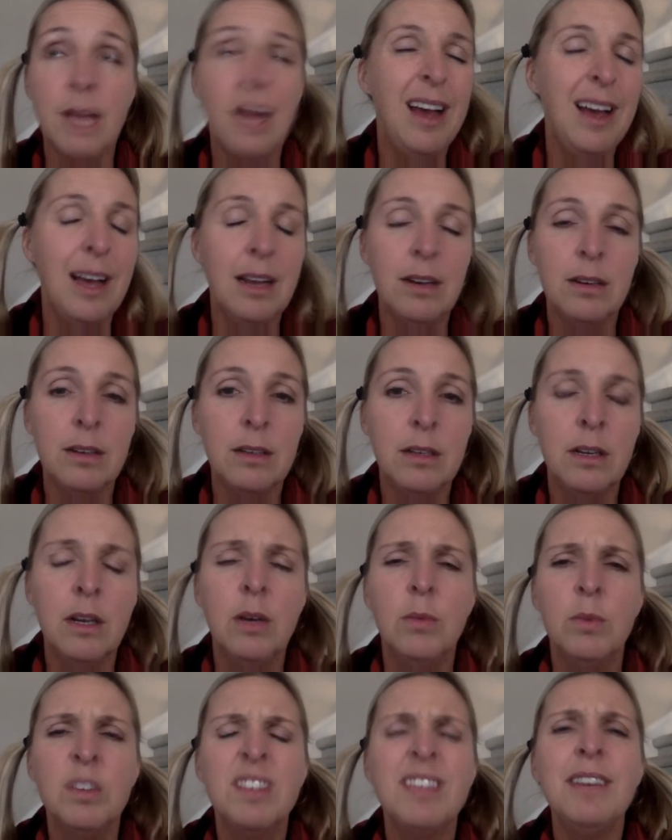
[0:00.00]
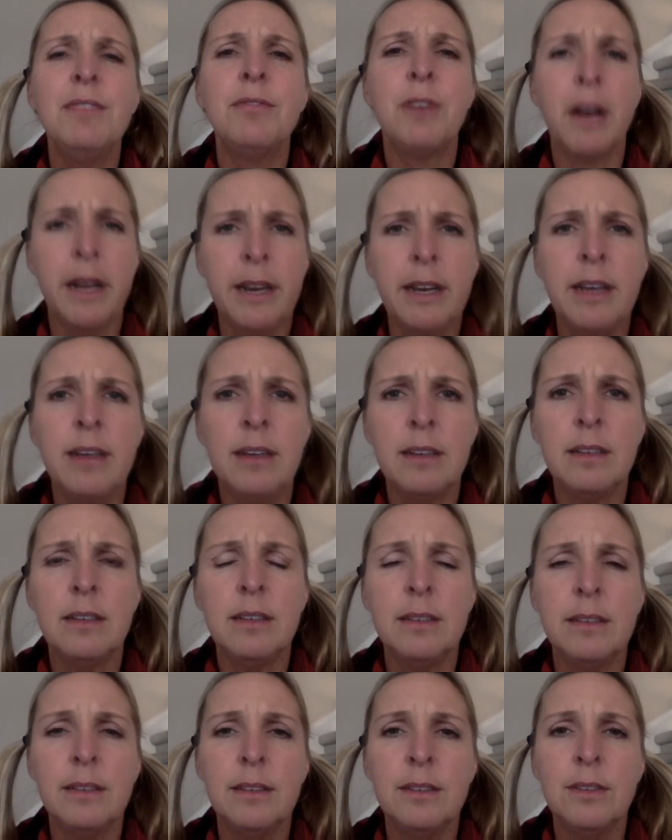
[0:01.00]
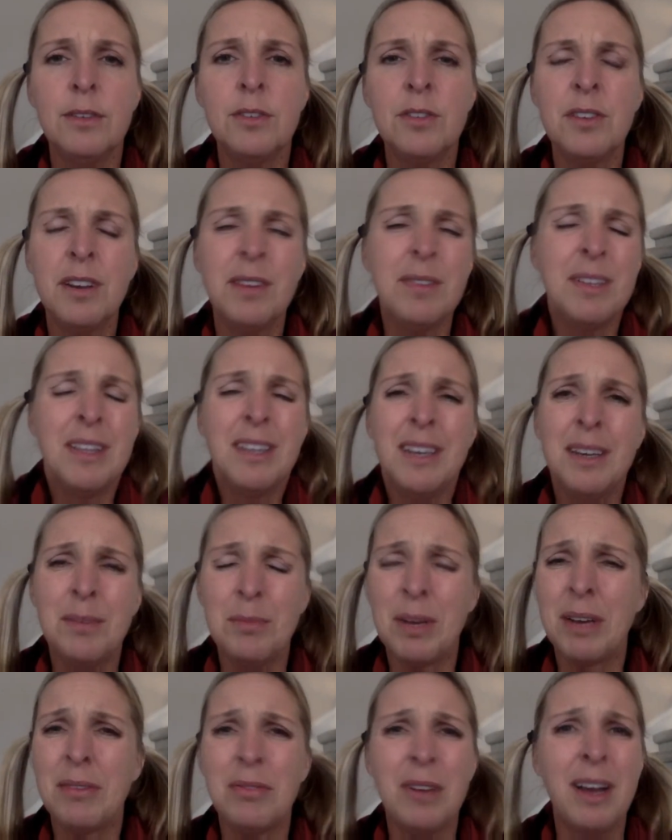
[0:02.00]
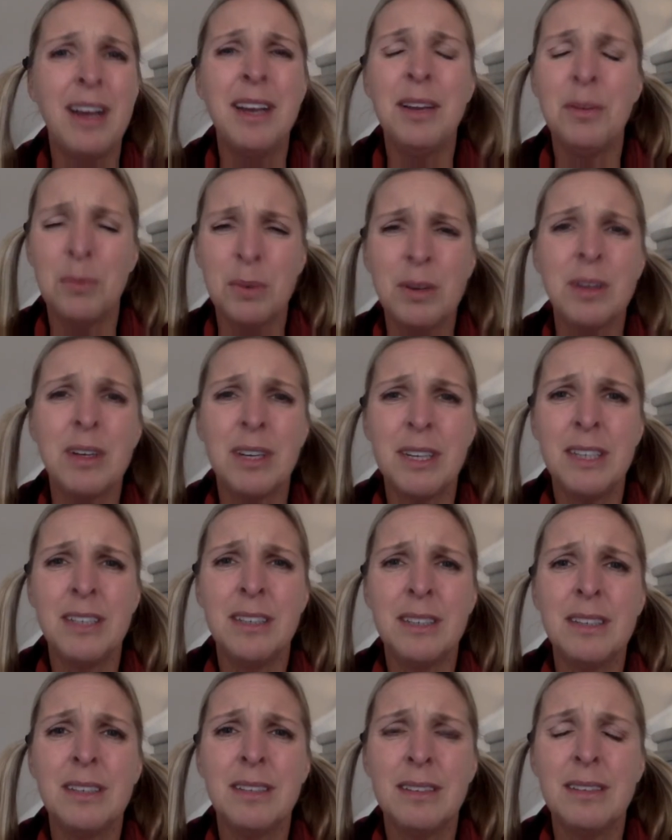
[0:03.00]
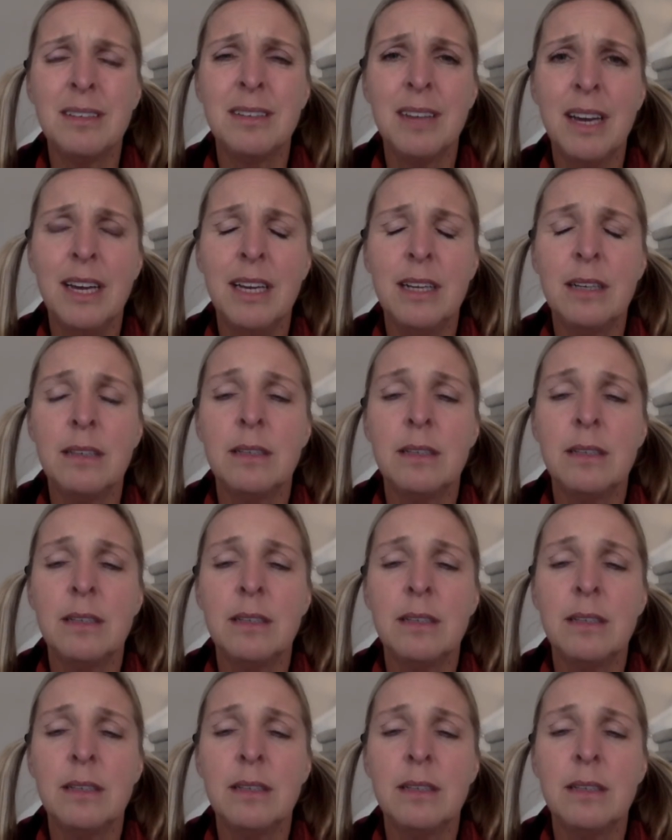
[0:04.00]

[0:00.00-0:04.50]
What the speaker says: I don't know, we'll say Friday. Turn everything in by Friday and we're good. Okay?